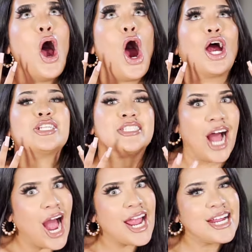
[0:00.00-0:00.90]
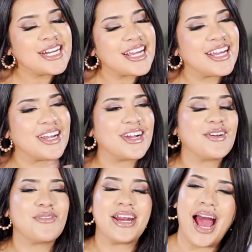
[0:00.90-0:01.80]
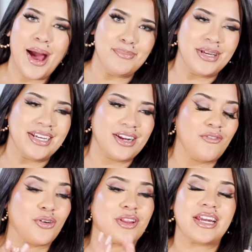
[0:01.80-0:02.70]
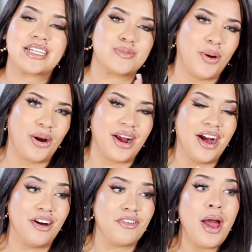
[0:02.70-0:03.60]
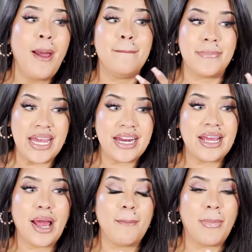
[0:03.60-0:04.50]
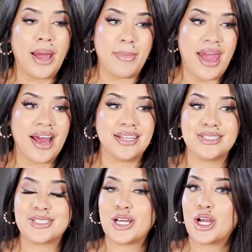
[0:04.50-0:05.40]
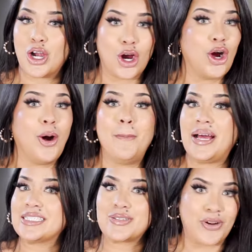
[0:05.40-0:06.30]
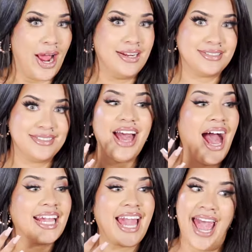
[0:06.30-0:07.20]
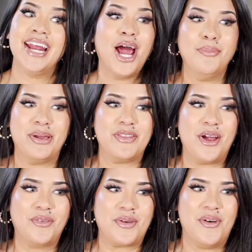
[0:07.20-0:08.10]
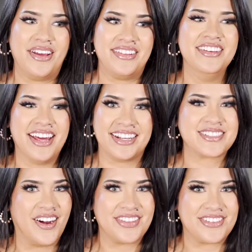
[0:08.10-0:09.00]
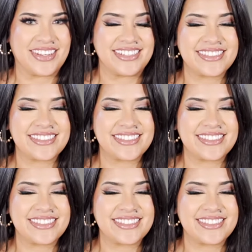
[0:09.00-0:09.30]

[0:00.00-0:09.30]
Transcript: are dying to hear what happened for the next part of meeting my man's girl best friend. I cannot be the only one that has gone through this.